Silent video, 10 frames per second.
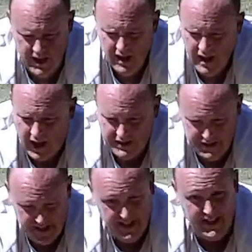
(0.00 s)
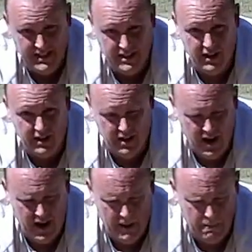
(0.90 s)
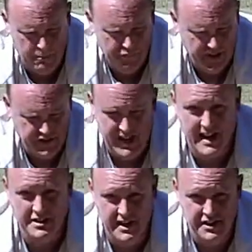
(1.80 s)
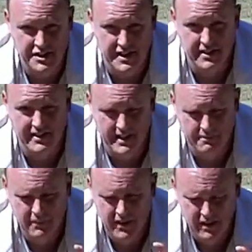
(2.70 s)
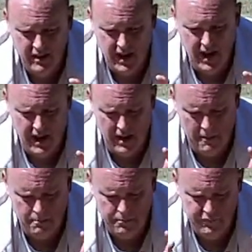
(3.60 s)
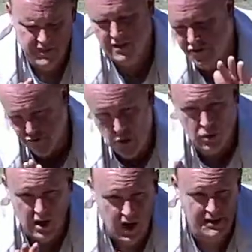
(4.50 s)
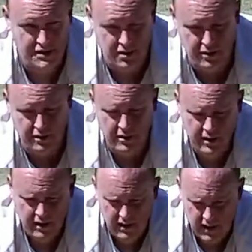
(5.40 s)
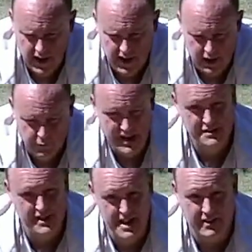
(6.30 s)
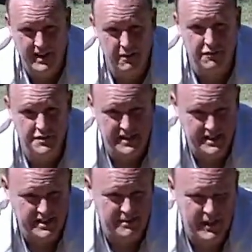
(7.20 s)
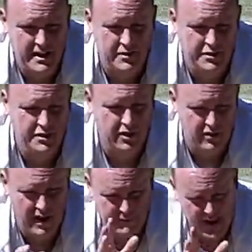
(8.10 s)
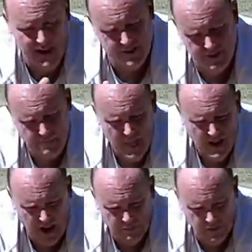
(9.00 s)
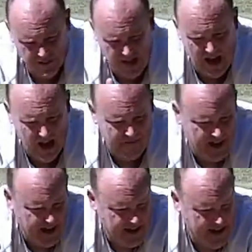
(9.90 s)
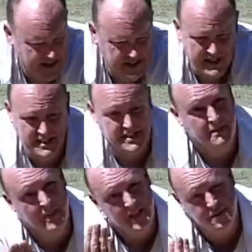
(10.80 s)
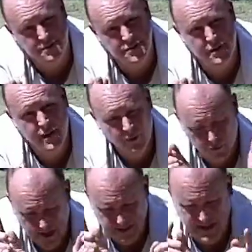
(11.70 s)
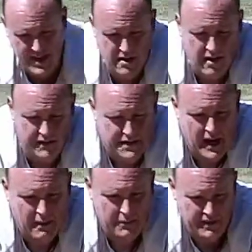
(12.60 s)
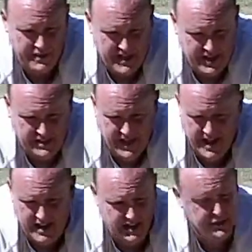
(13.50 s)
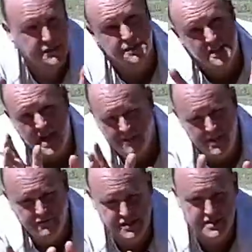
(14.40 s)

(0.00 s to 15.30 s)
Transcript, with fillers: but I did get the uh, D X Engineering um, stroke Hustler uh, resonator kit for sixty meters, so I'm gonna have a I'm going to have a uh, sixty meters resonator on the top of this antenna, and